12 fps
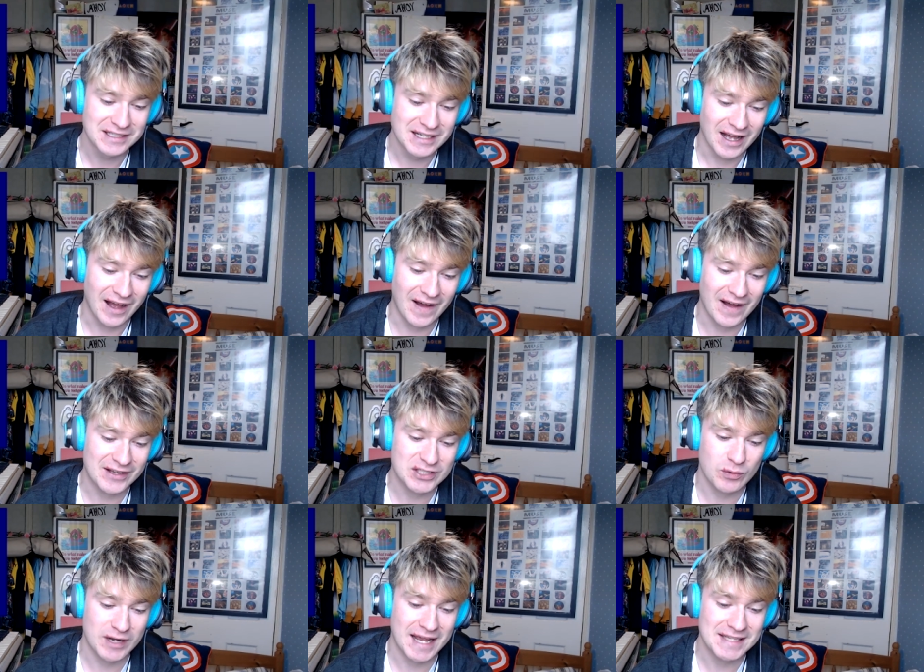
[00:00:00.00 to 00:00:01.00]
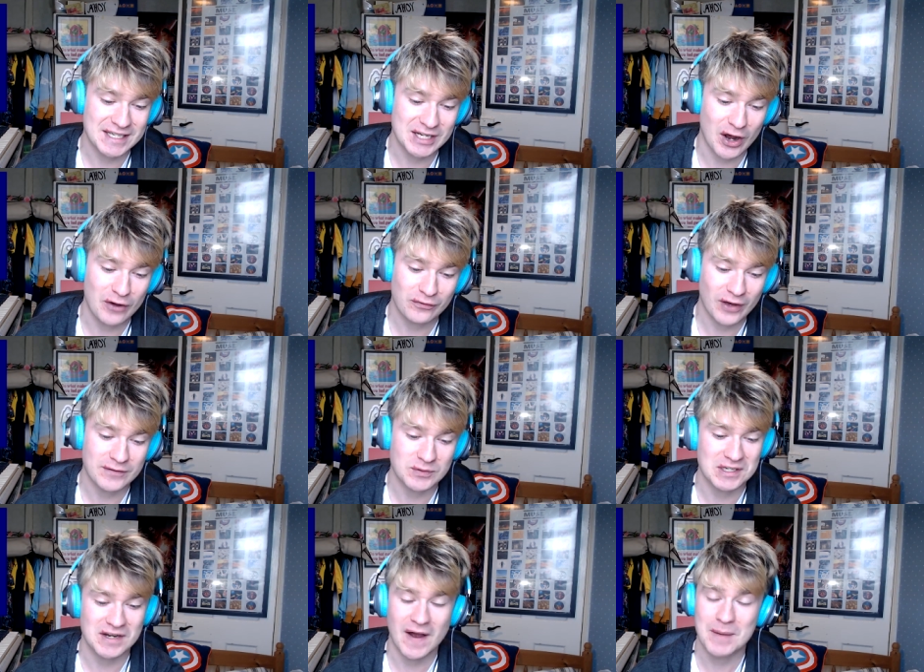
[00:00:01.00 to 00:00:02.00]
2018, 05,
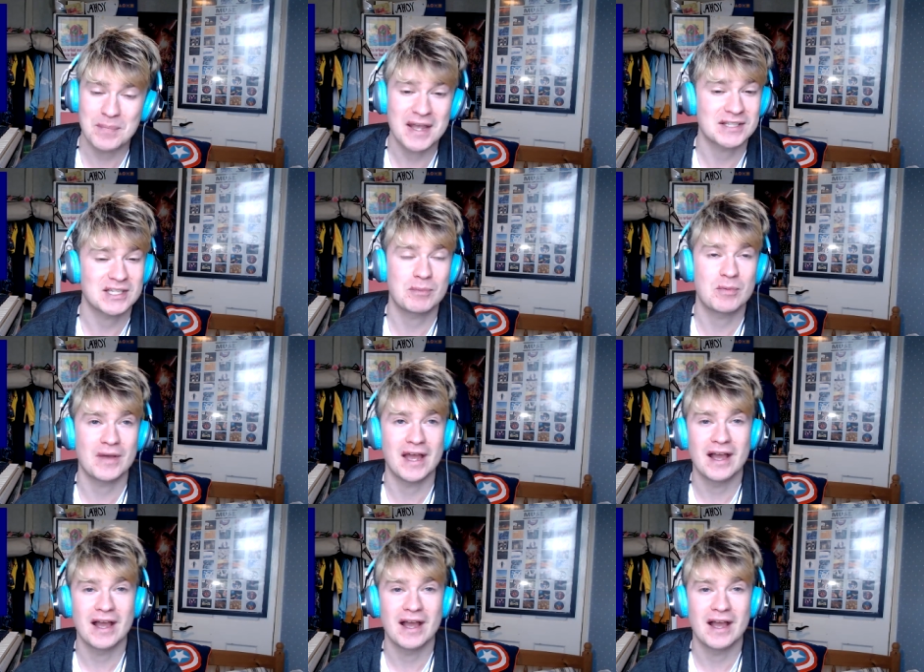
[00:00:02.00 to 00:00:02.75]
29 picked up a bit.